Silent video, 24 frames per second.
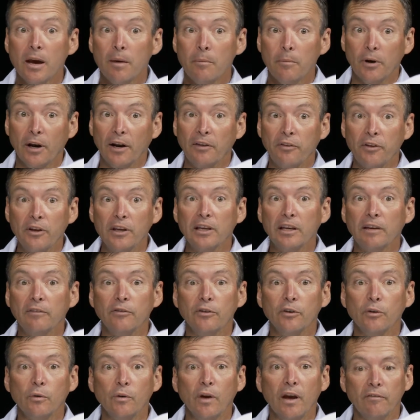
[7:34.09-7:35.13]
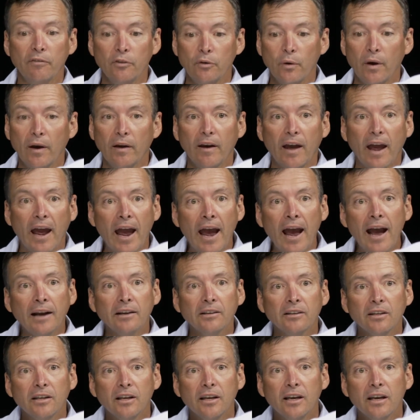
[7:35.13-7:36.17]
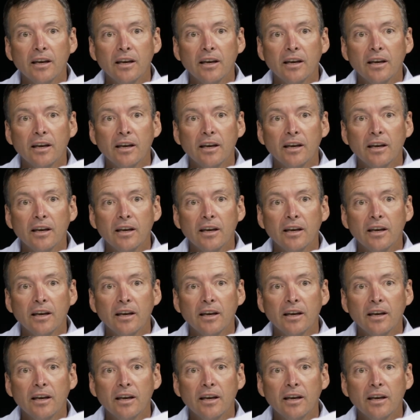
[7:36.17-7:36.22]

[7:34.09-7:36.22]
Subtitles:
but I think if you act